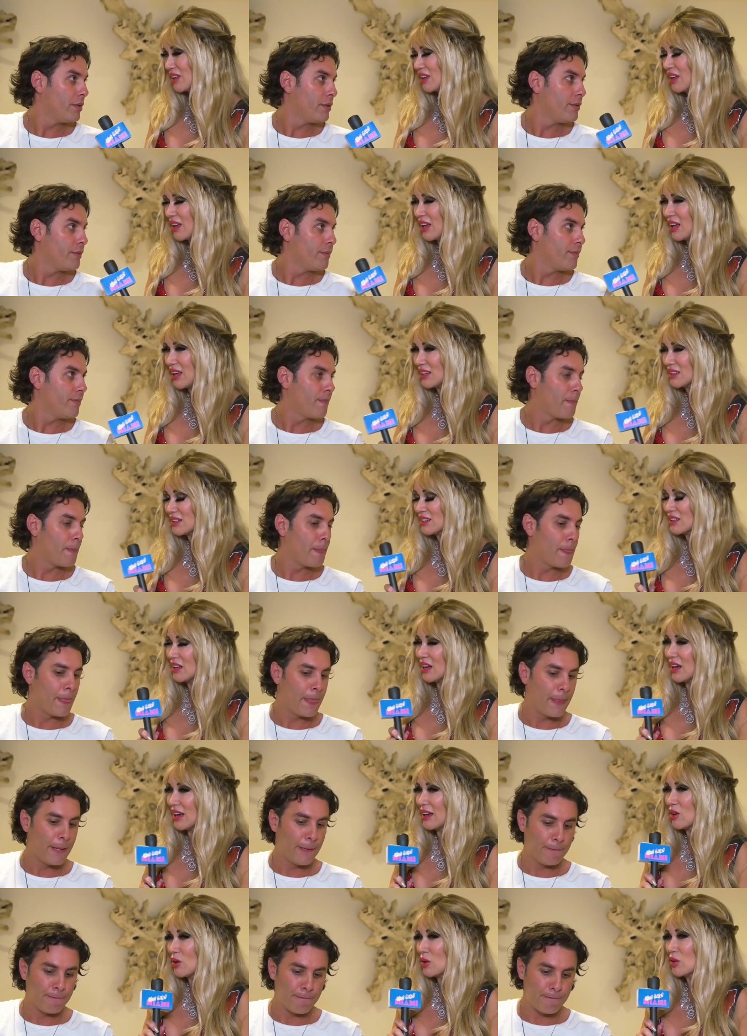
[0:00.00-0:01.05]
Speaker 1: And I
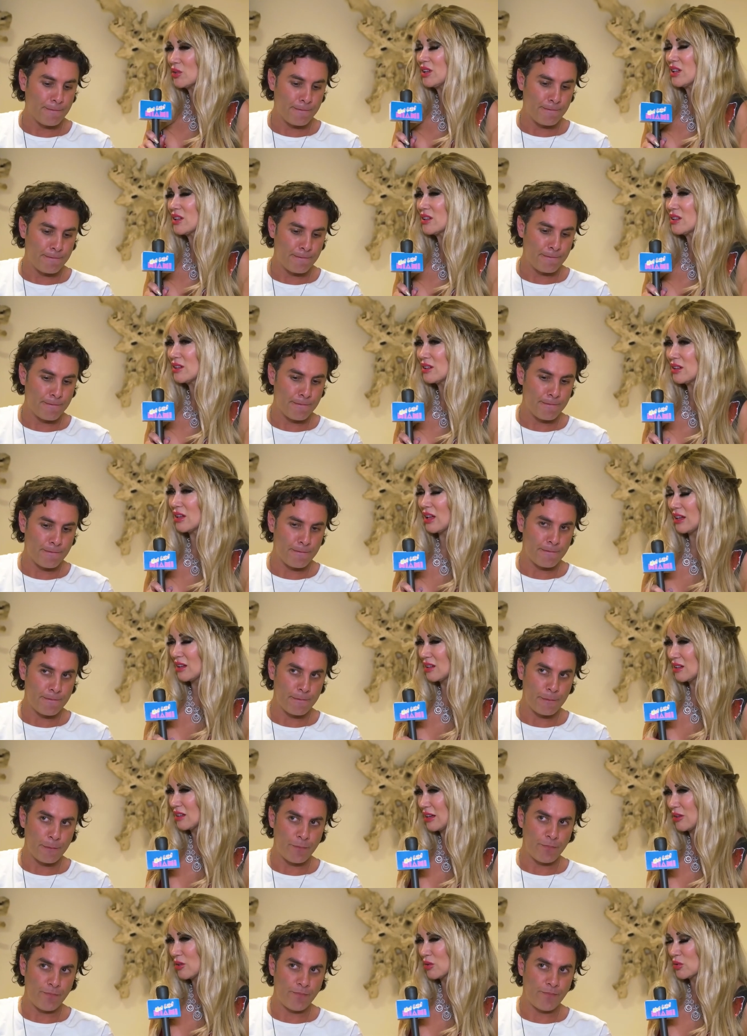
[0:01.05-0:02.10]
heard that I, I
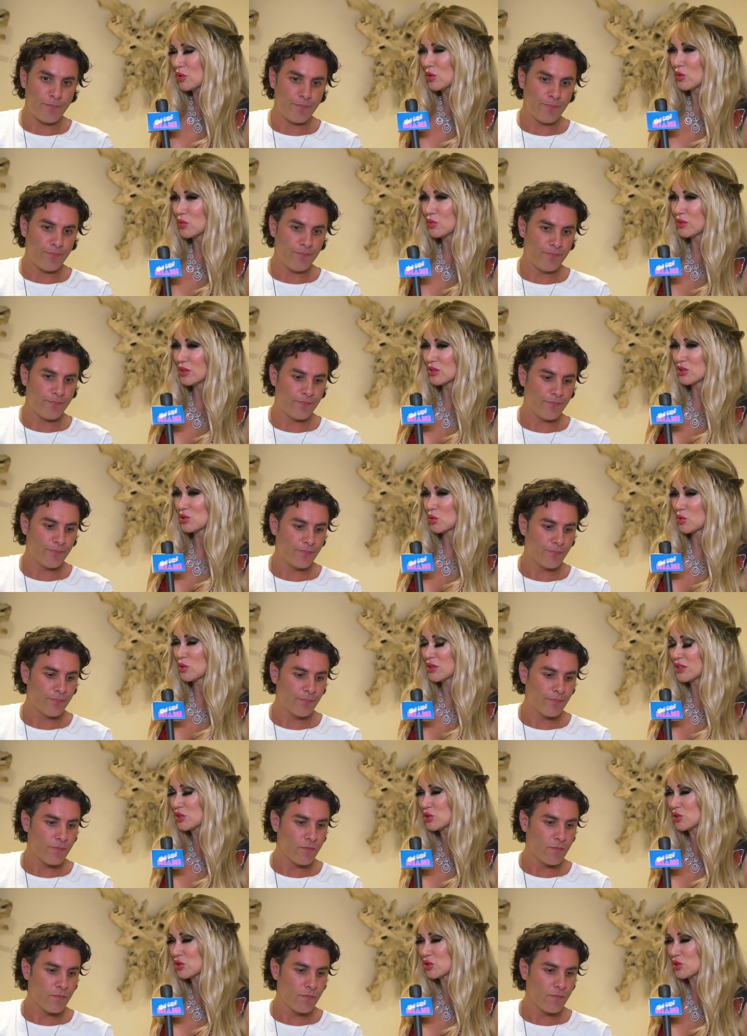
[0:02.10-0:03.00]
don't know if the story is